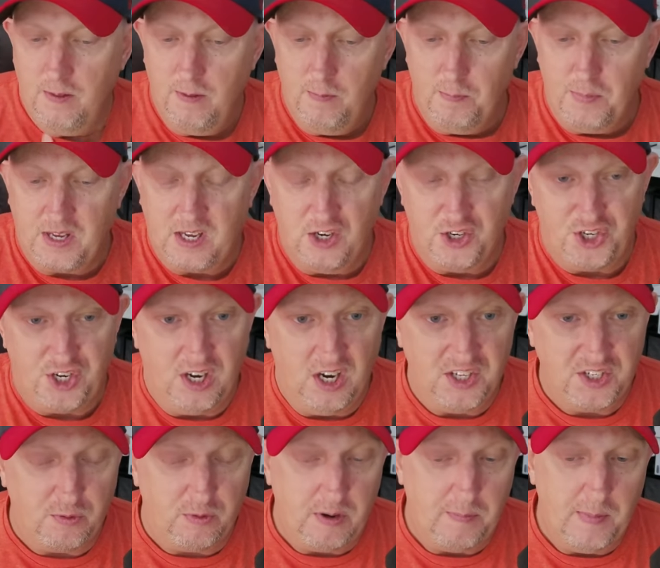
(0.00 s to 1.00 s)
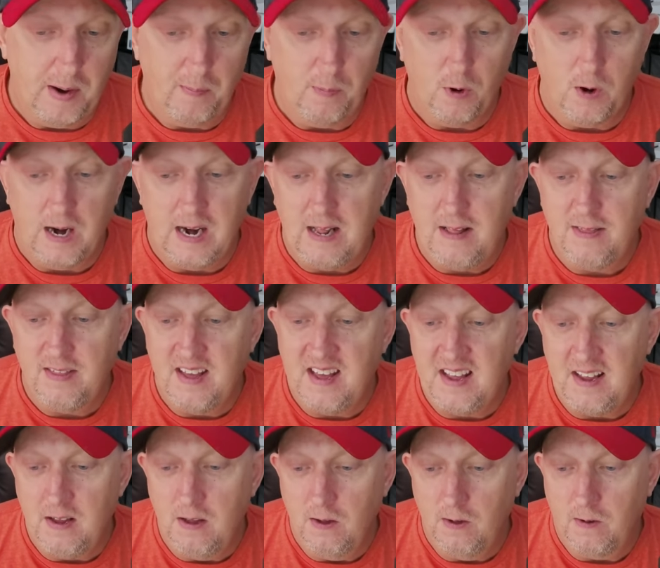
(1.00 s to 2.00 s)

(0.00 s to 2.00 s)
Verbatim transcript: because she doesn't remember anything.